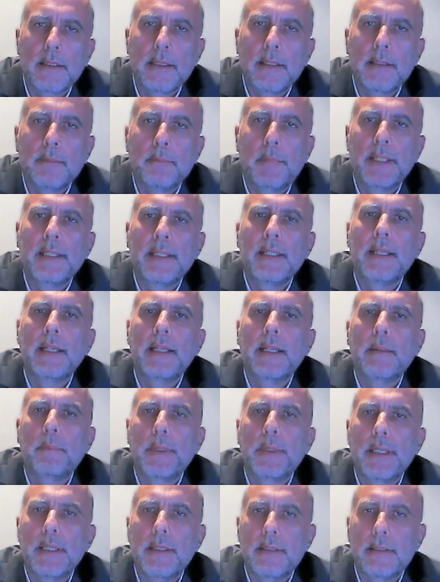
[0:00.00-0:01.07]
bringing a
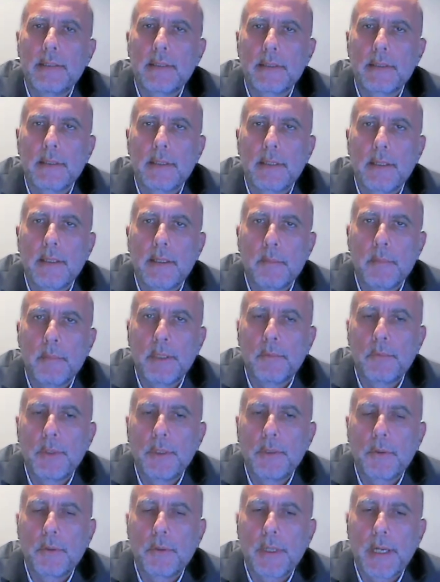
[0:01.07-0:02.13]
peace
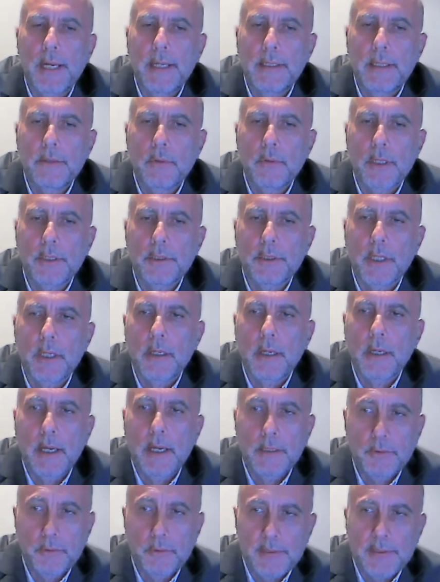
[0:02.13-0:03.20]
between Ukraine and Russia,
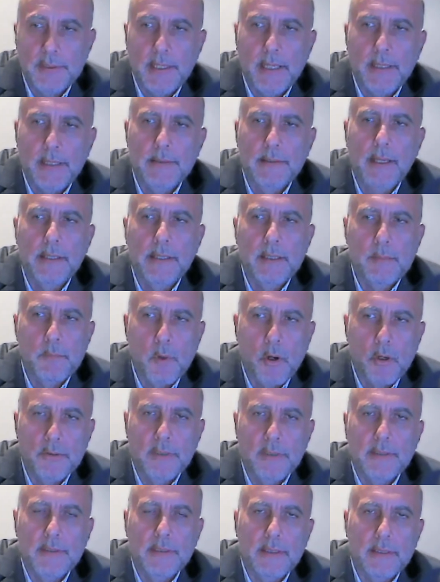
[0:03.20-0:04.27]
as you said, the
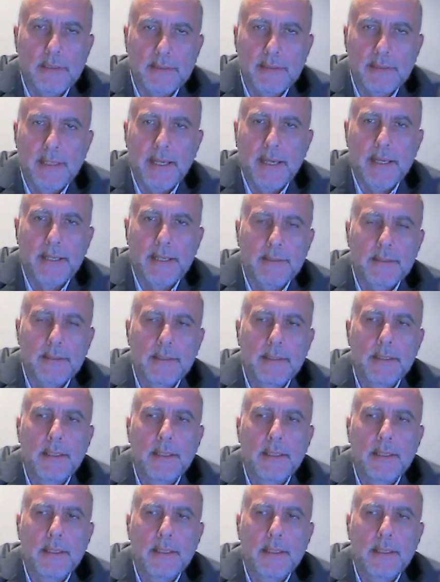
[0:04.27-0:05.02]
animosity is there